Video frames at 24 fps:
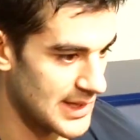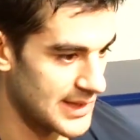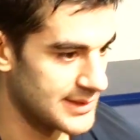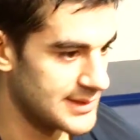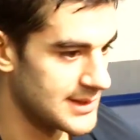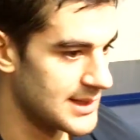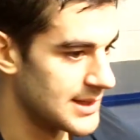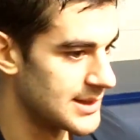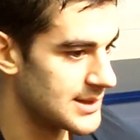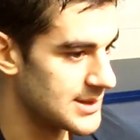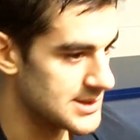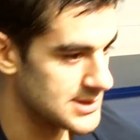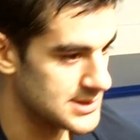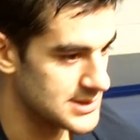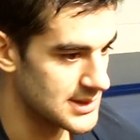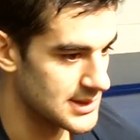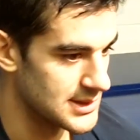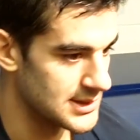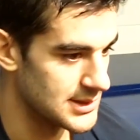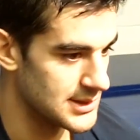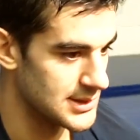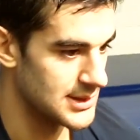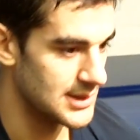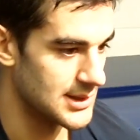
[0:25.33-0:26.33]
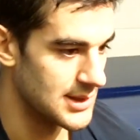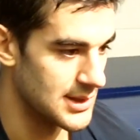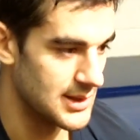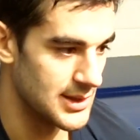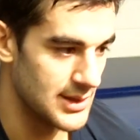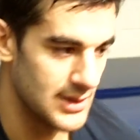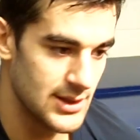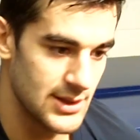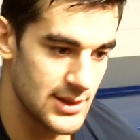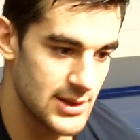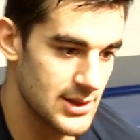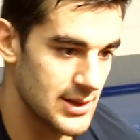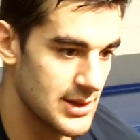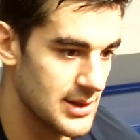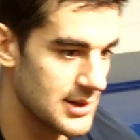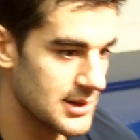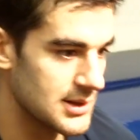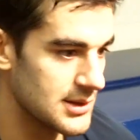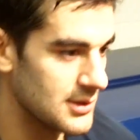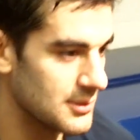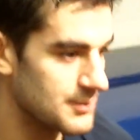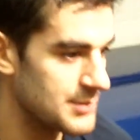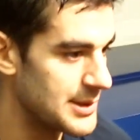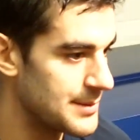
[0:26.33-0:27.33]
Yeah, Danny's a
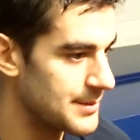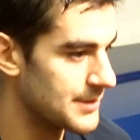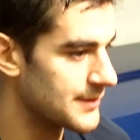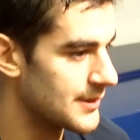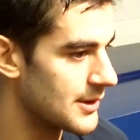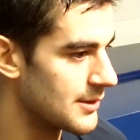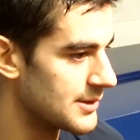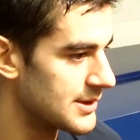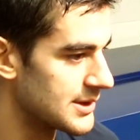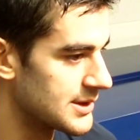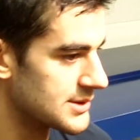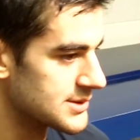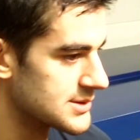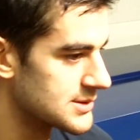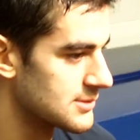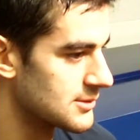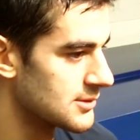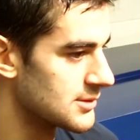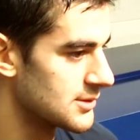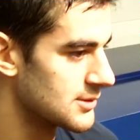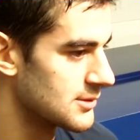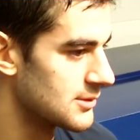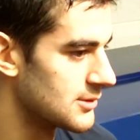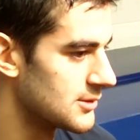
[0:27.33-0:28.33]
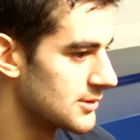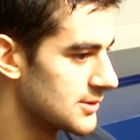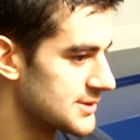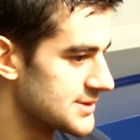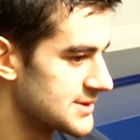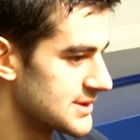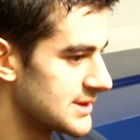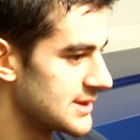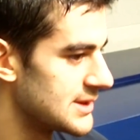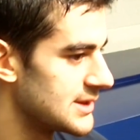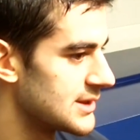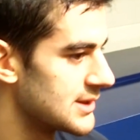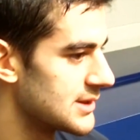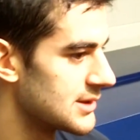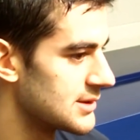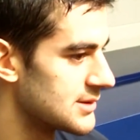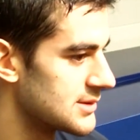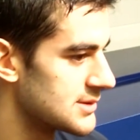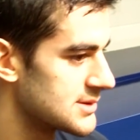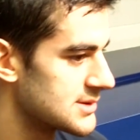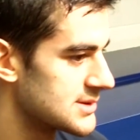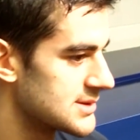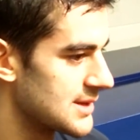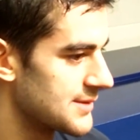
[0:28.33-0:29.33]
you know, people know he can score goals and he
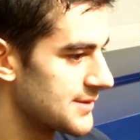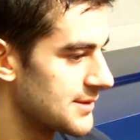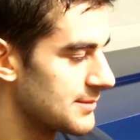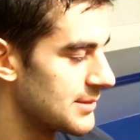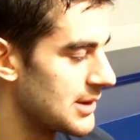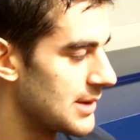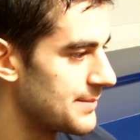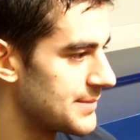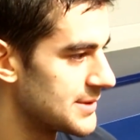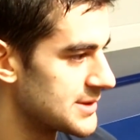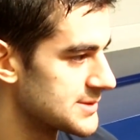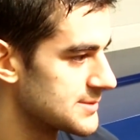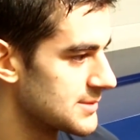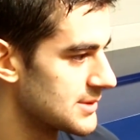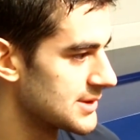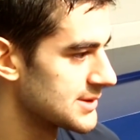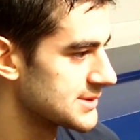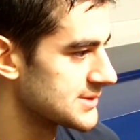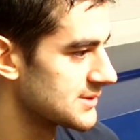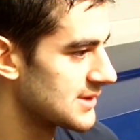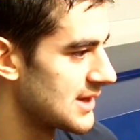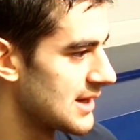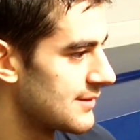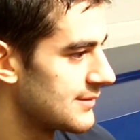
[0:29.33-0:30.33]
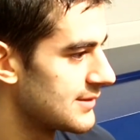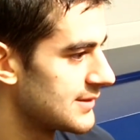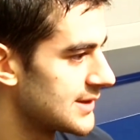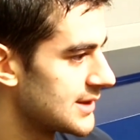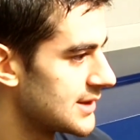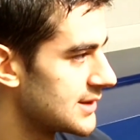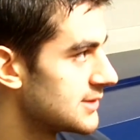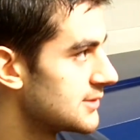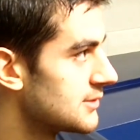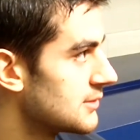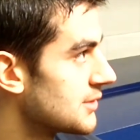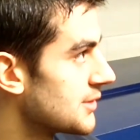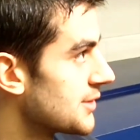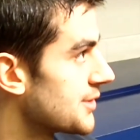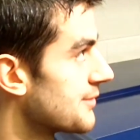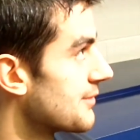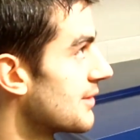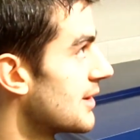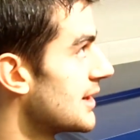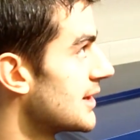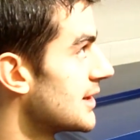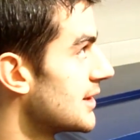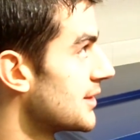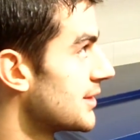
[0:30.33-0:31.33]
can set them up as well. So having that dual
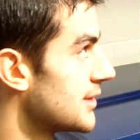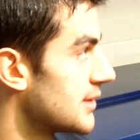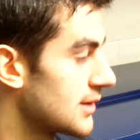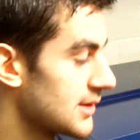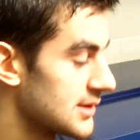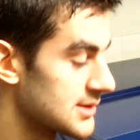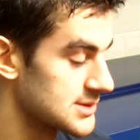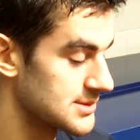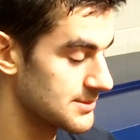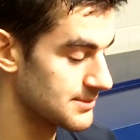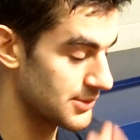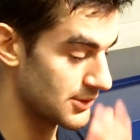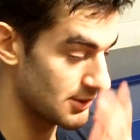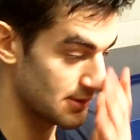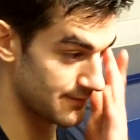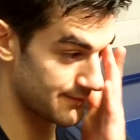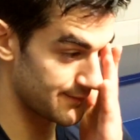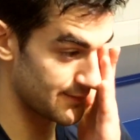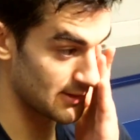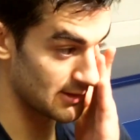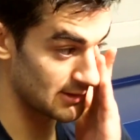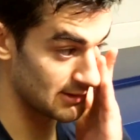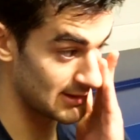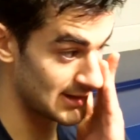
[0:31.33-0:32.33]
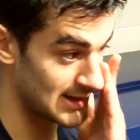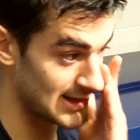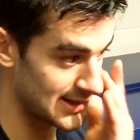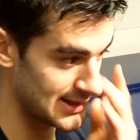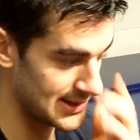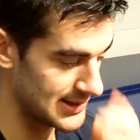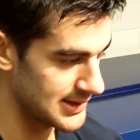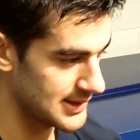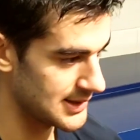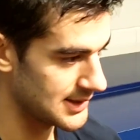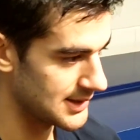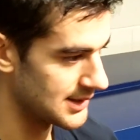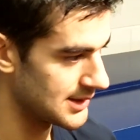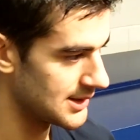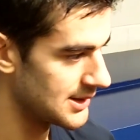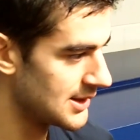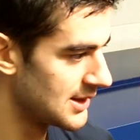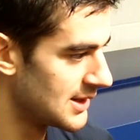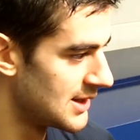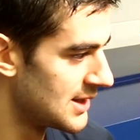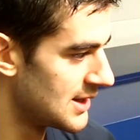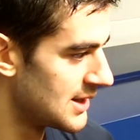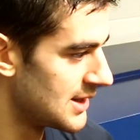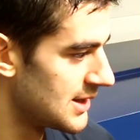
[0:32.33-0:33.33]
threat, I think, is important for our line.
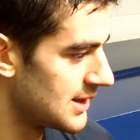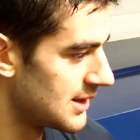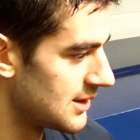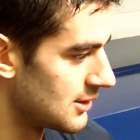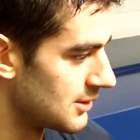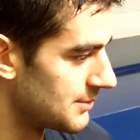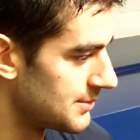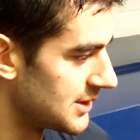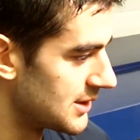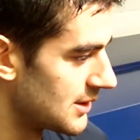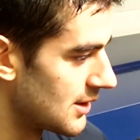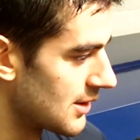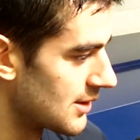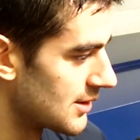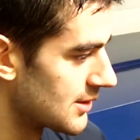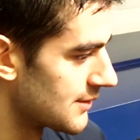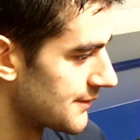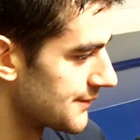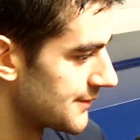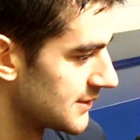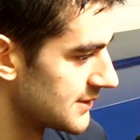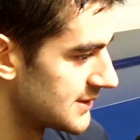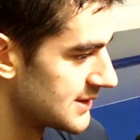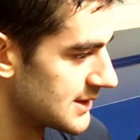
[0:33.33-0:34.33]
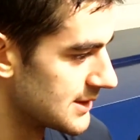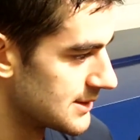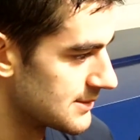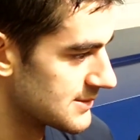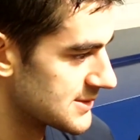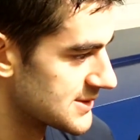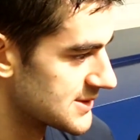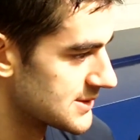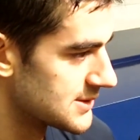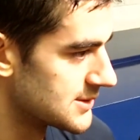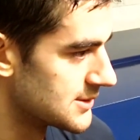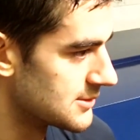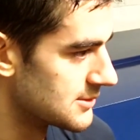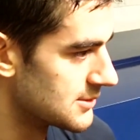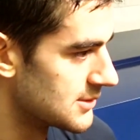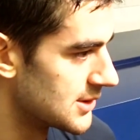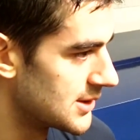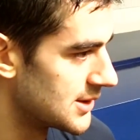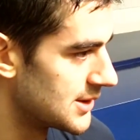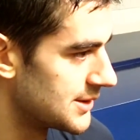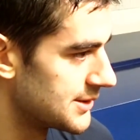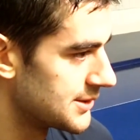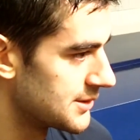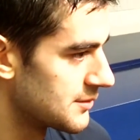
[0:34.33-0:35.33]
It'll be harder for teams
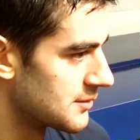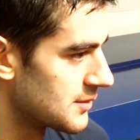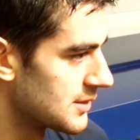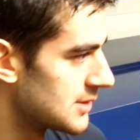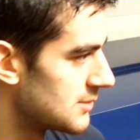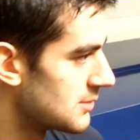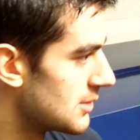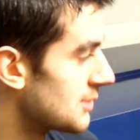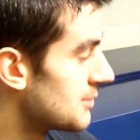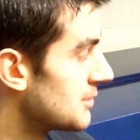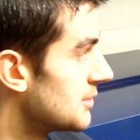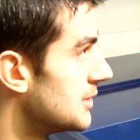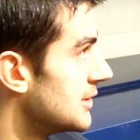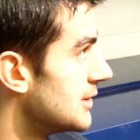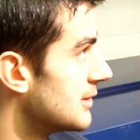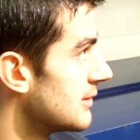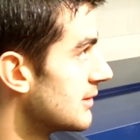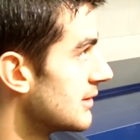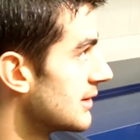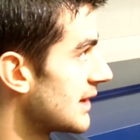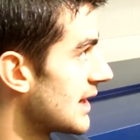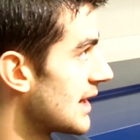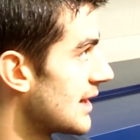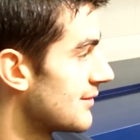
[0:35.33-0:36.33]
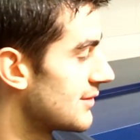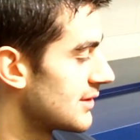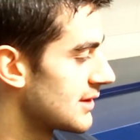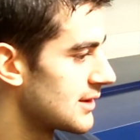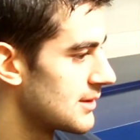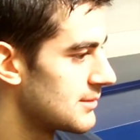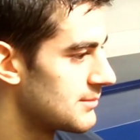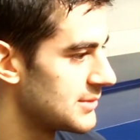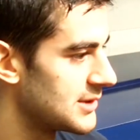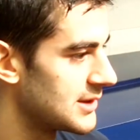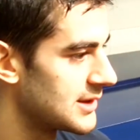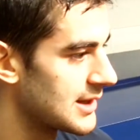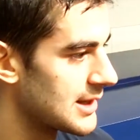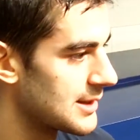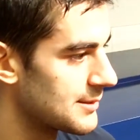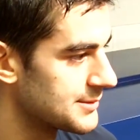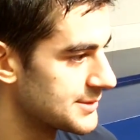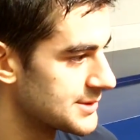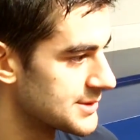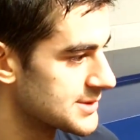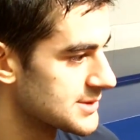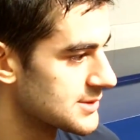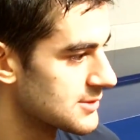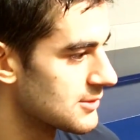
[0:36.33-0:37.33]
to read what we're doing, having him being
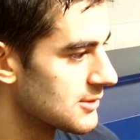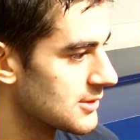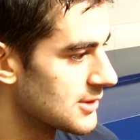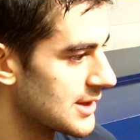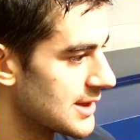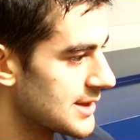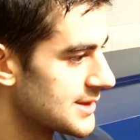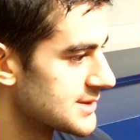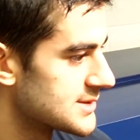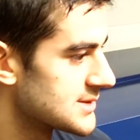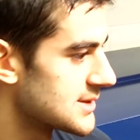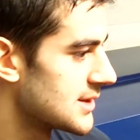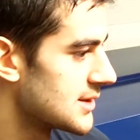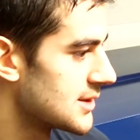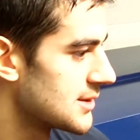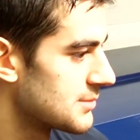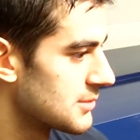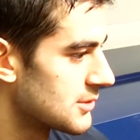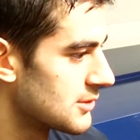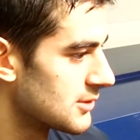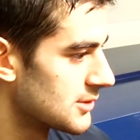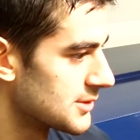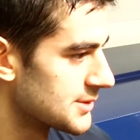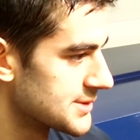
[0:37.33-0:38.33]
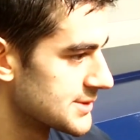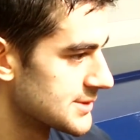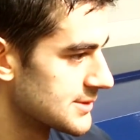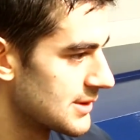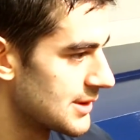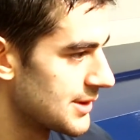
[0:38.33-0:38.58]
able to score and set up goals.